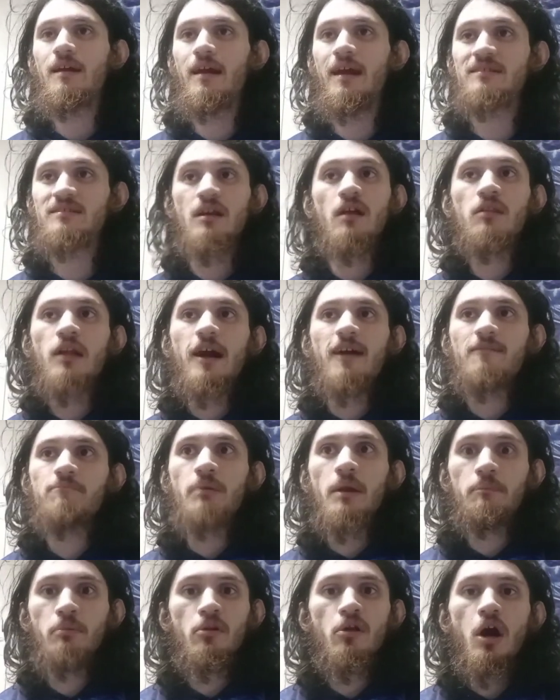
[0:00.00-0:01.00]
as a lot of
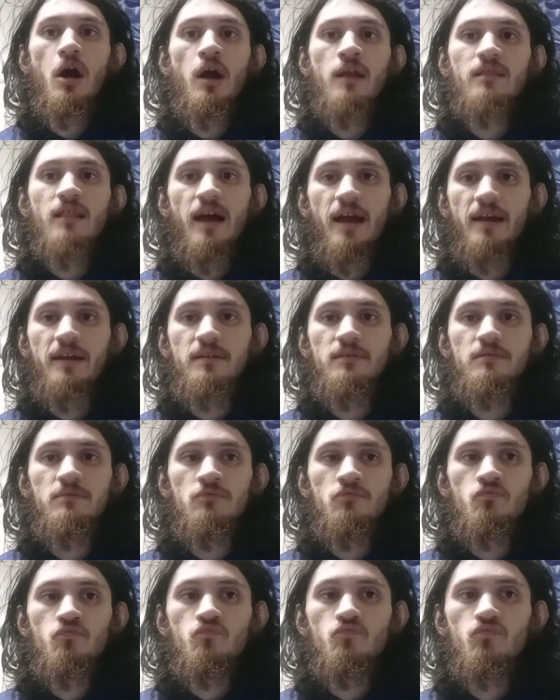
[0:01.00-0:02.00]
people
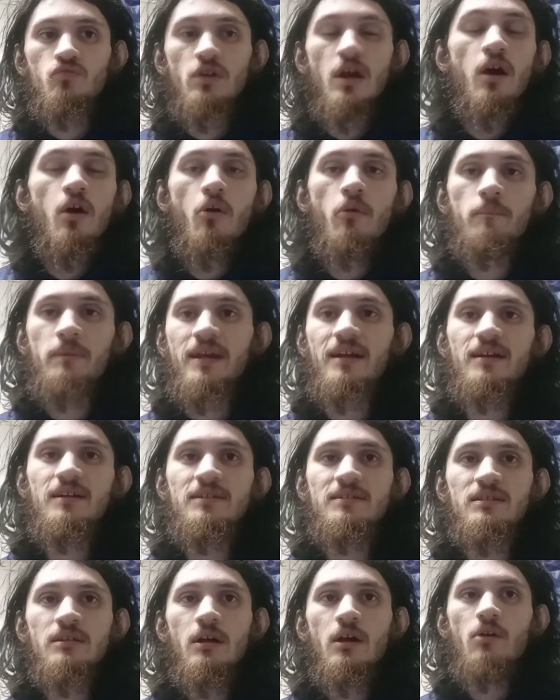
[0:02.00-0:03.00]
online don't,
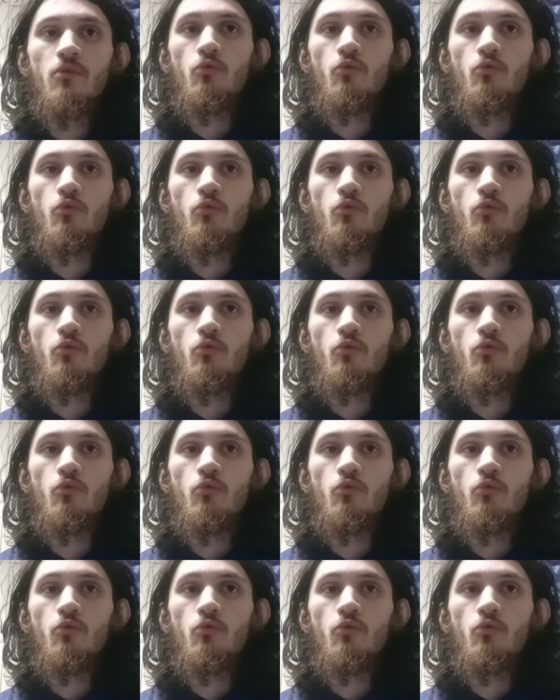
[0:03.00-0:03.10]
because,